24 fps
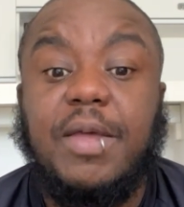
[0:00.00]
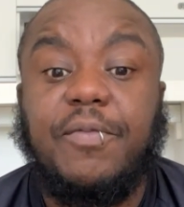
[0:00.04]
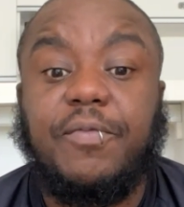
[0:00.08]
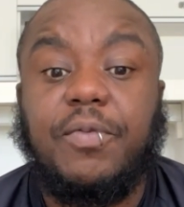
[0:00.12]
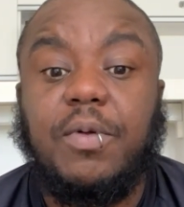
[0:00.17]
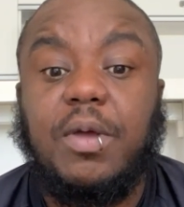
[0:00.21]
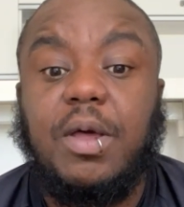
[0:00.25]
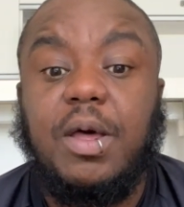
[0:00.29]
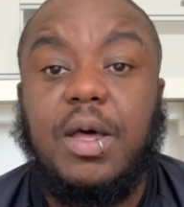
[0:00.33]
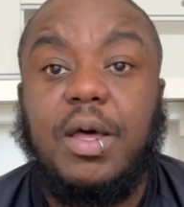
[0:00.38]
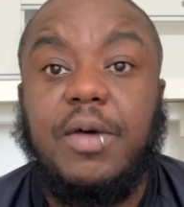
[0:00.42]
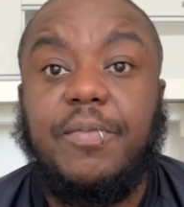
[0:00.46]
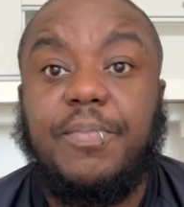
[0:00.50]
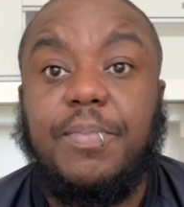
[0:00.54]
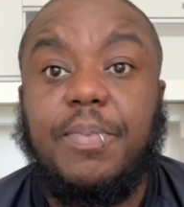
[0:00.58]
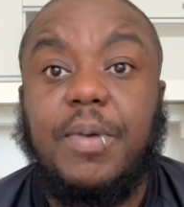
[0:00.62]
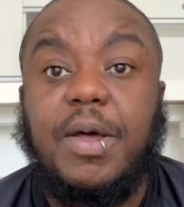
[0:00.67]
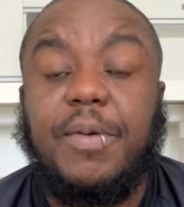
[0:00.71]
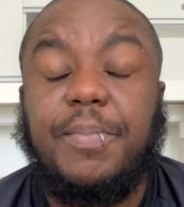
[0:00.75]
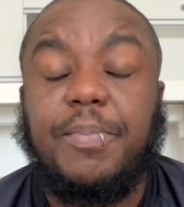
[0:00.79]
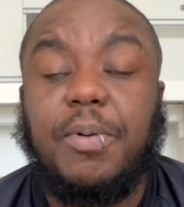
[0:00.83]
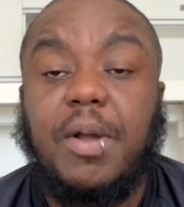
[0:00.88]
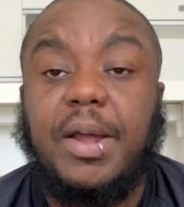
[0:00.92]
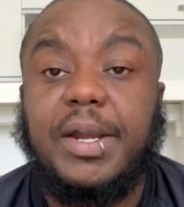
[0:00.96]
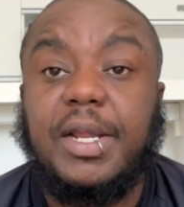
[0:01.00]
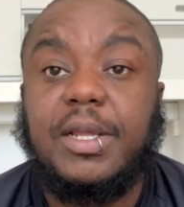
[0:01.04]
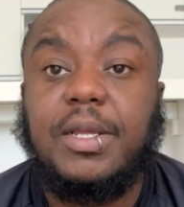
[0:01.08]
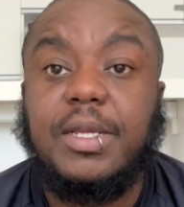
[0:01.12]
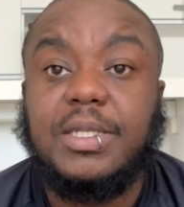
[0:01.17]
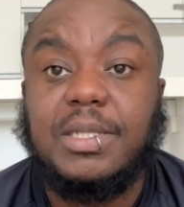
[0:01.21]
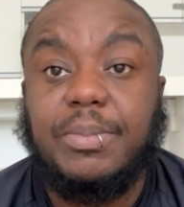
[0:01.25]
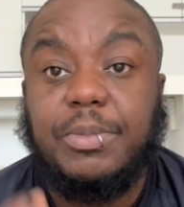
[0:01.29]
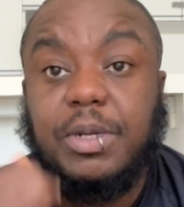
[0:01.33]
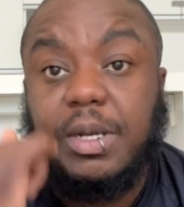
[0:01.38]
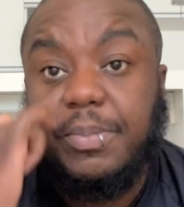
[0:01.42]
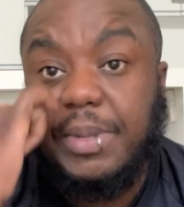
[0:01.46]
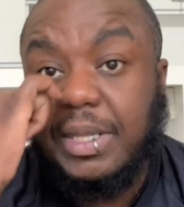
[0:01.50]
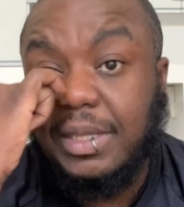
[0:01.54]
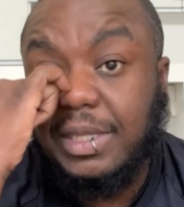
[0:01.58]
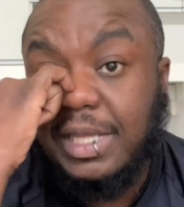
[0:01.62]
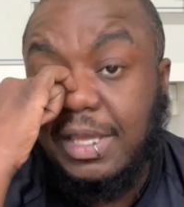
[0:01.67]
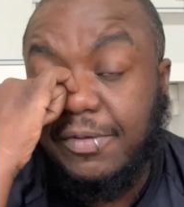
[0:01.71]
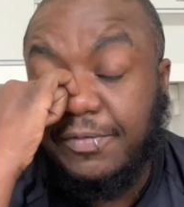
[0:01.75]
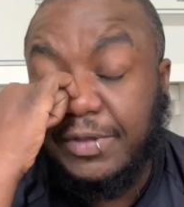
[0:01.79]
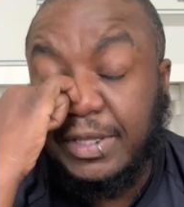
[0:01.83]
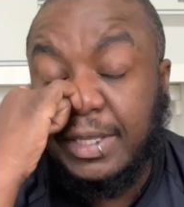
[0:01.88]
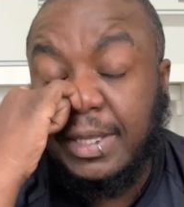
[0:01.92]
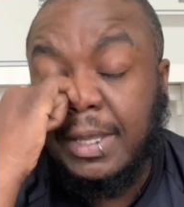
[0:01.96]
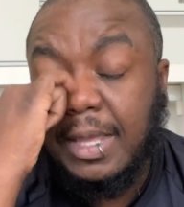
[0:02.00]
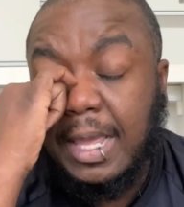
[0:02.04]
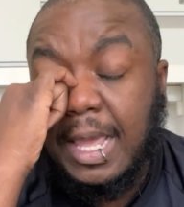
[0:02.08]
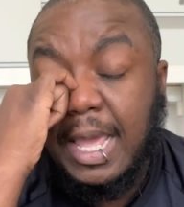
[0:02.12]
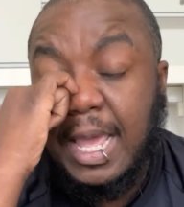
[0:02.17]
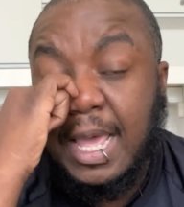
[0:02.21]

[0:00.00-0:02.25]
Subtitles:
a product because I'm going to be leaving